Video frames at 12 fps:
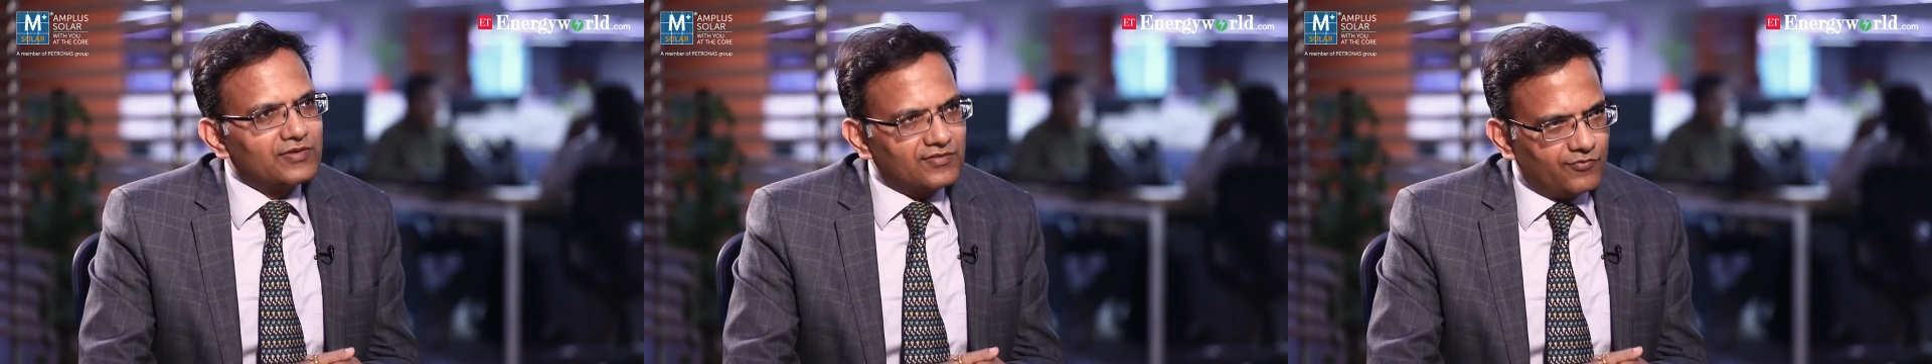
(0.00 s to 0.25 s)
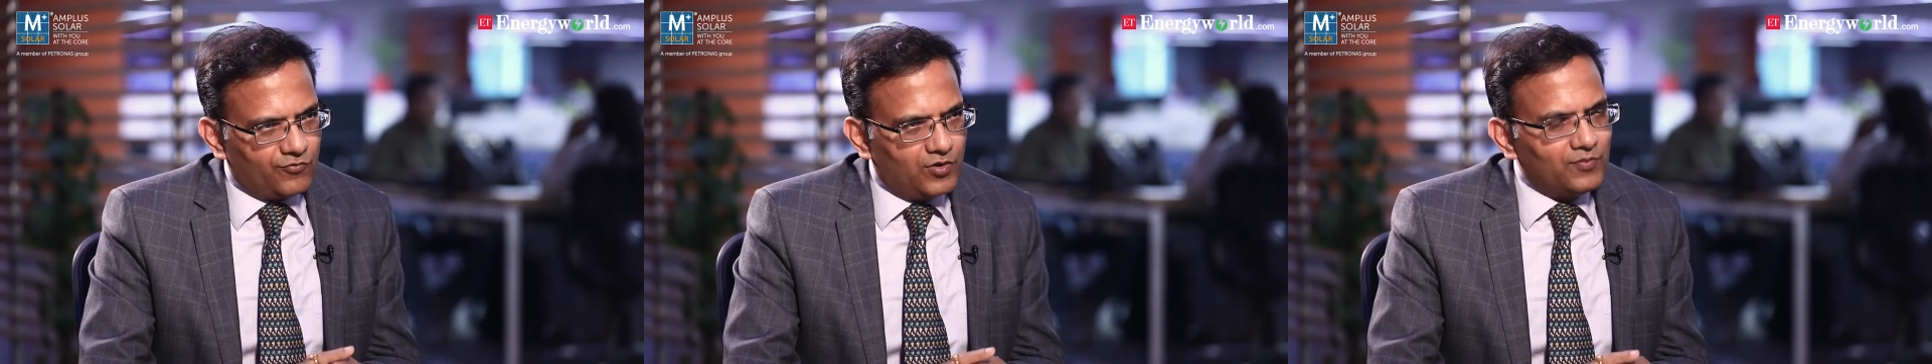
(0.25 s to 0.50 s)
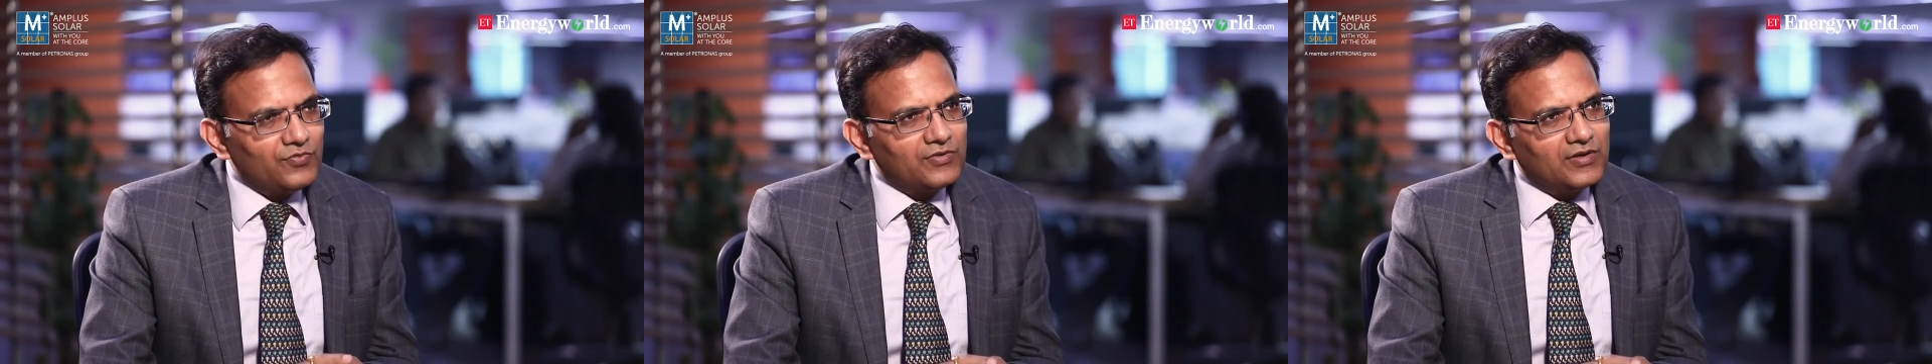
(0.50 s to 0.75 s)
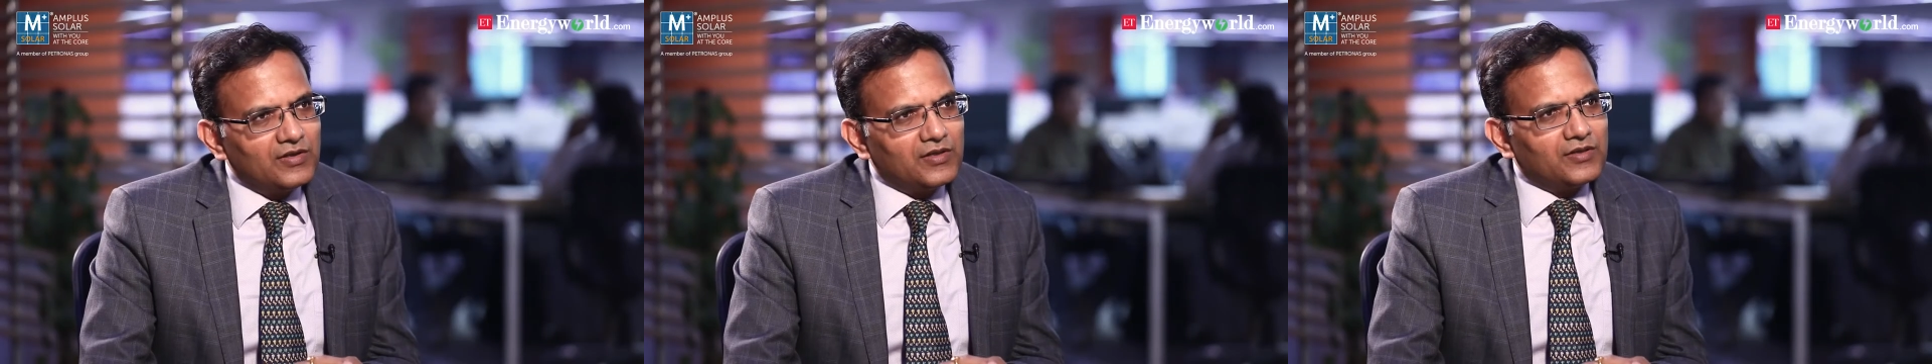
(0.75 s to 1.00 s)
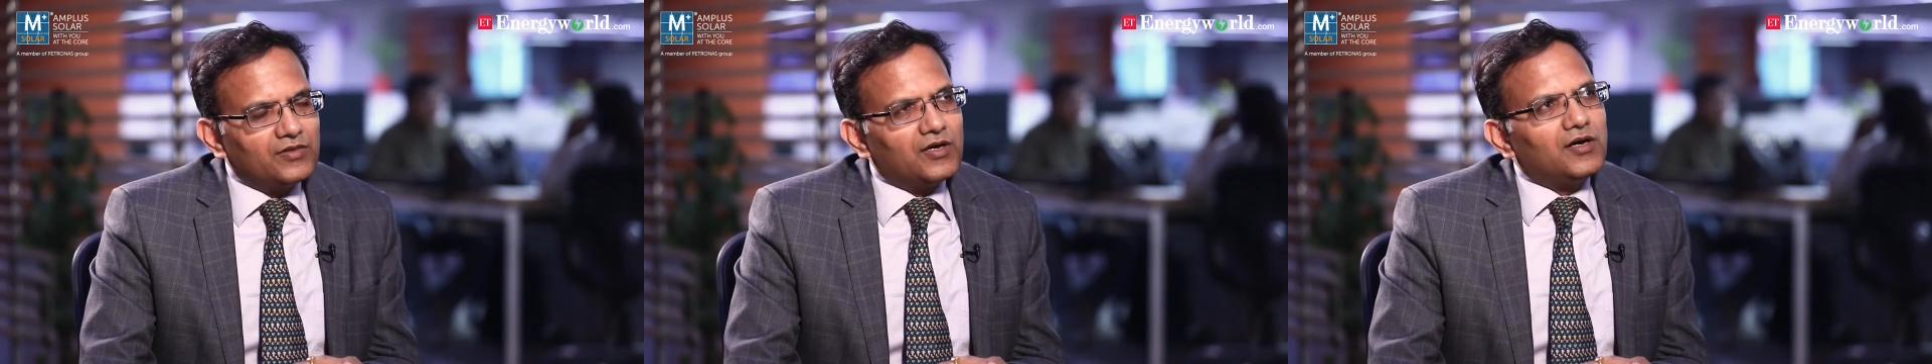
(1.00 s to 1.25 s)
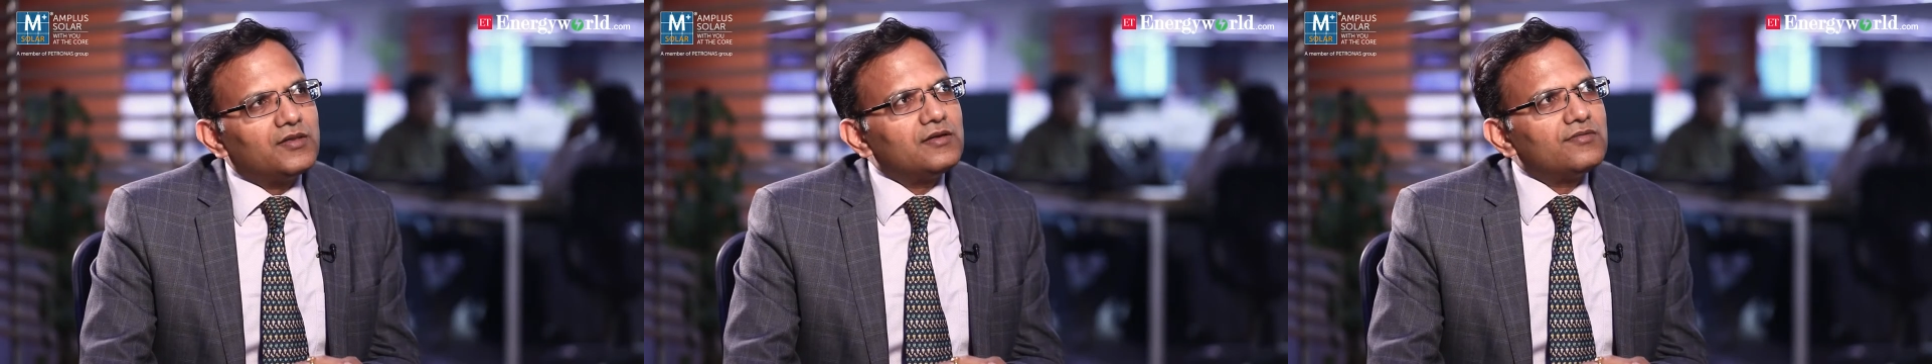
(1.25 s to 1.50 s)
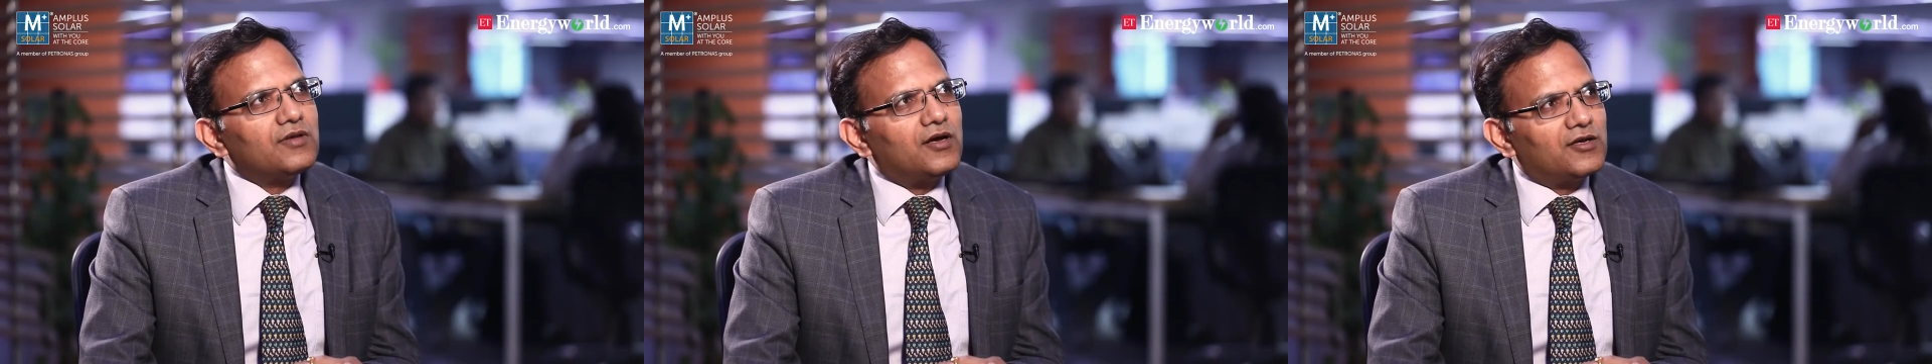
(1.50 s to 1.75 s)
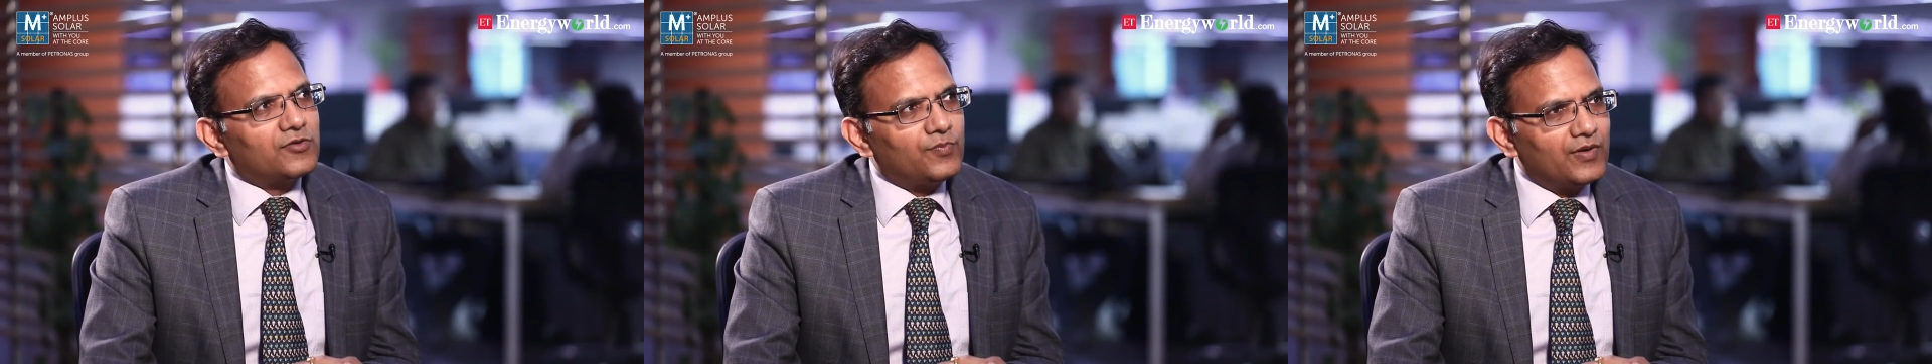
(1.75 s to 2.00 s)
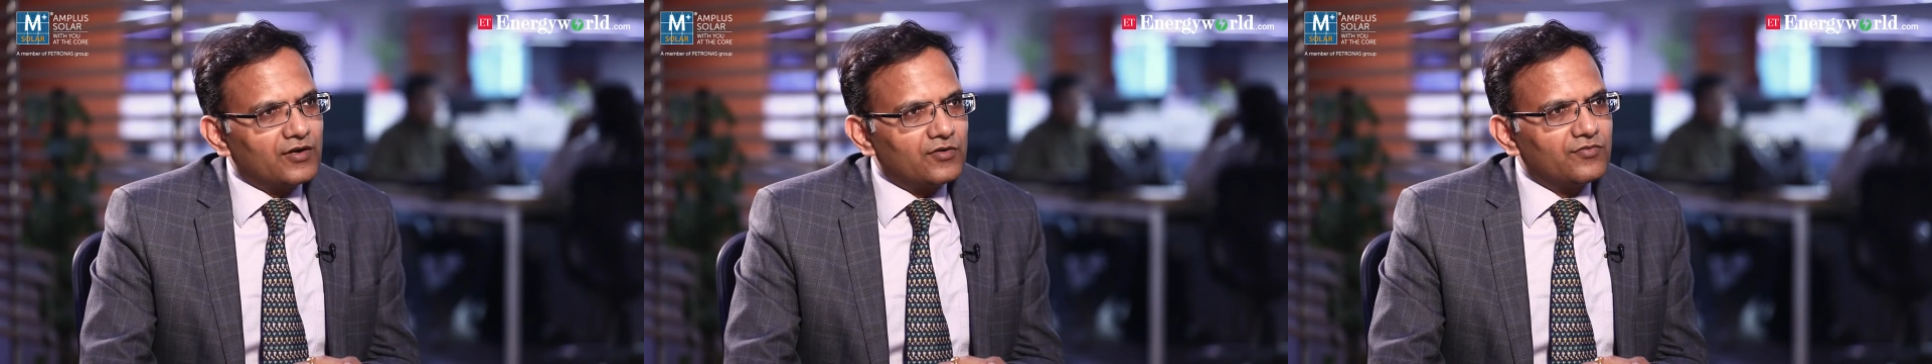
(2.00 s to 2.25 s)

this reforms. Okay. The other aspect